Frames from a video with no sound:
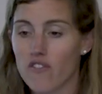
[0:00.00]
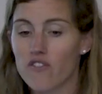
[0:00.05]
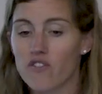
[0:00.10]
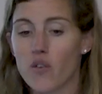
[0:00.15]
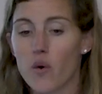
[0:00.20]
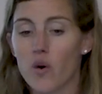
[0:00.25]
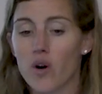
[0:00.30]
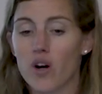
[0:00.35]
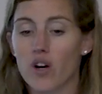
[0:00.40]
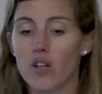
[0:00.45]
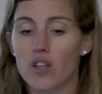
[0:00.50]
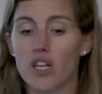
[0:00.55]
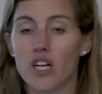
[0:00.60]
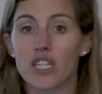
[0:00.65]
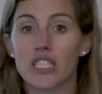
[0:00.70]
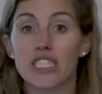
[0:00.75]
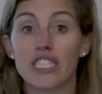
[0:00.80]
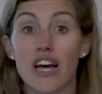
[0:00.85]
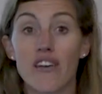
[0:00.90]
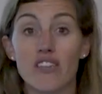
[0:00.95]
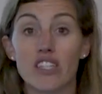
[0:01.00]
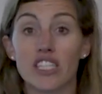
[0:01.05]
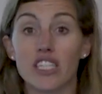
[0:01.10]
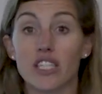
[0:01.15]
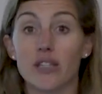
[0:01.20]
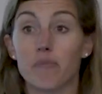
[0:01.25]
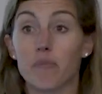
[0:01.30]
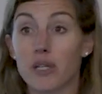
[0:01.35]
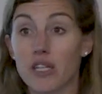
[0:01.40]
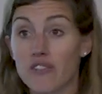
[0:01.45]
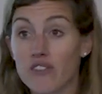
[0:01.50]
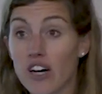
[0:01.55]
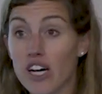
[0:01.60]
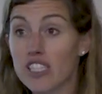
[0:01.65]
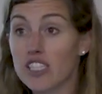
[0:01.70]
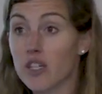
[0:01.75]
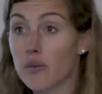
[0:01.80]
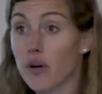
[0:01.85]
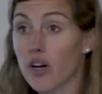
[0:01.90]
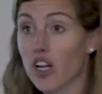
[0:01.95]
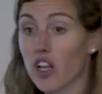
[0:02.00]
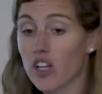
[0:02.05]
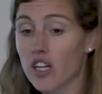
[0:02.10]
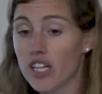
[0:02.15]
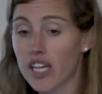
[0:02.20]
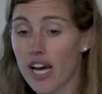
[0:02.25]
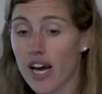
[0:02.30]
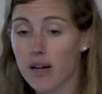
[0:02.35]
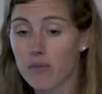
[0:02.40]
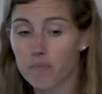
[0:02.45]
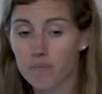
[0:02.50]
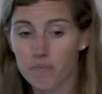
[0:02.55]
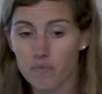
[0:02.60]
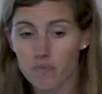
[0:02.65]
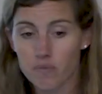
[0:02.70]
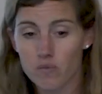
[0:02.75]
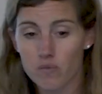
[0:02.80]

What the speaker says: For the 17 PFAS that we're going to look at,